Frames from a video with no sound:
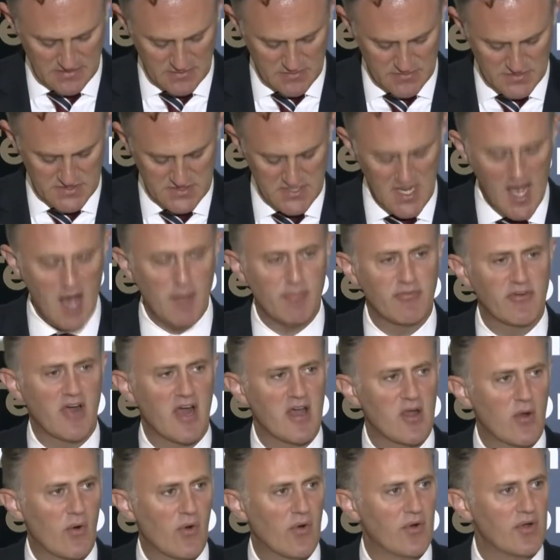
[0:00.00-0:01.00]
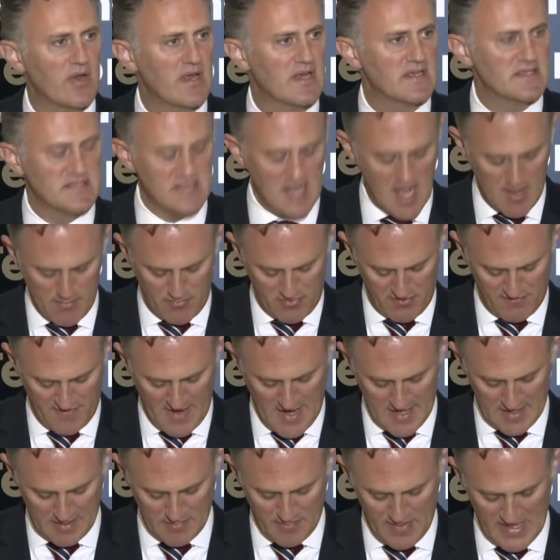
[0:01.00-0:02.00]
whose top priority is not
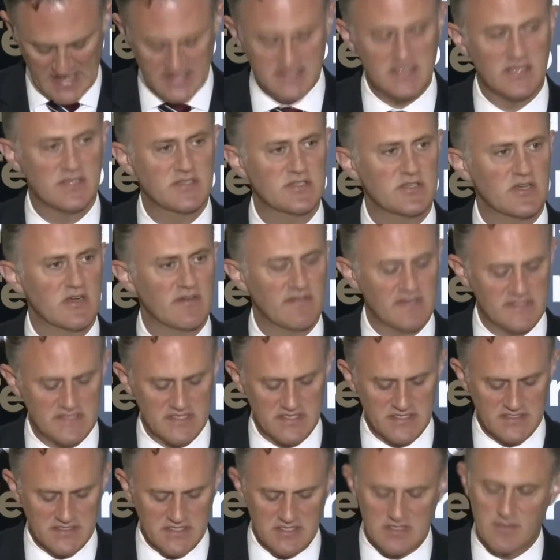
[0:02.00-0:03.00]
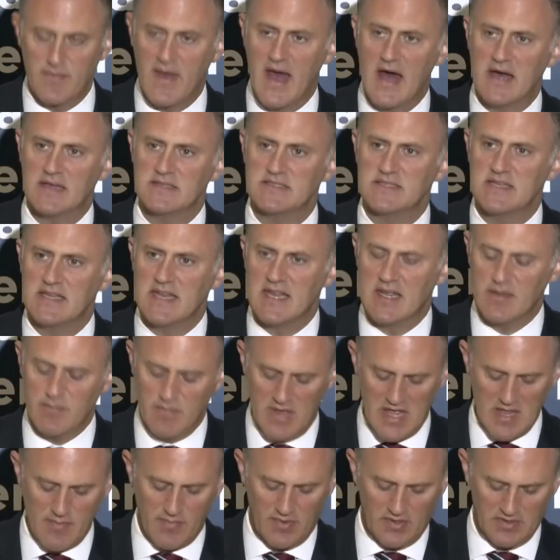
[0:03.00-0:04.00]
providing basic services to the Palestinian
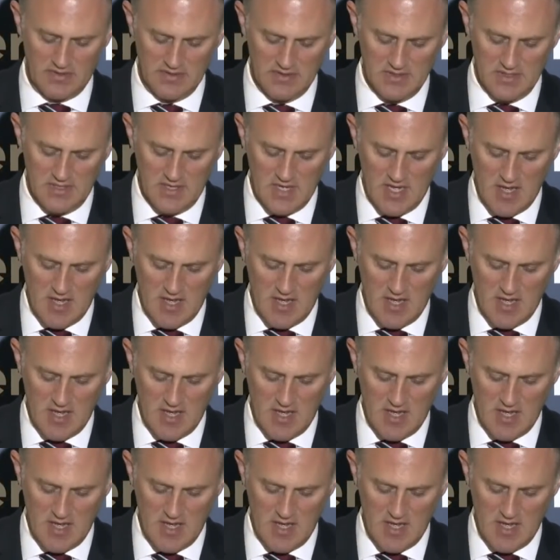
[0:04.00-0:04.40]
people,